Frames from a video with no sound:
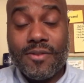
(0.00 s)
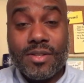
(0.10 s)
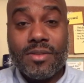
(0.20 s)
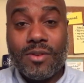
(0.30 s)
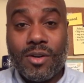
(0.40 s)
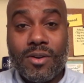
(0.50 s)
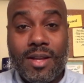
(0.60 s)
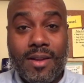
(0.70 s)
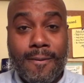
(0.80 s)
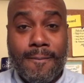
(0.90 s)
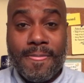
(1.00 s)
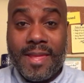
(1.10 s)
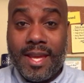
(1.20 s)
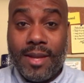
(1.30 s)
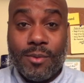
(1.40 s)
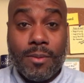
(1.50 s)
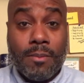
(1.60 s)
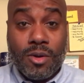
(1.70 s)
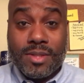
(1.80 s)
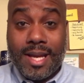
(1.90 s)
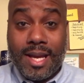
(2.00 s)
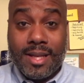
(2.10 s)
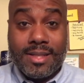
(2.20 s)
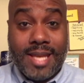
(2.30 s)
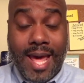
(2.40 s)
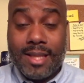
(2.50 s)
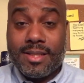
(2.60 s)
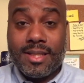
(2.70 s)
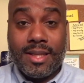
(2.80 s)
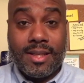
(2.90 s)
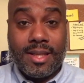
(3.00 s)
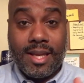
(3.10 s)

First of all, they were multi-talented.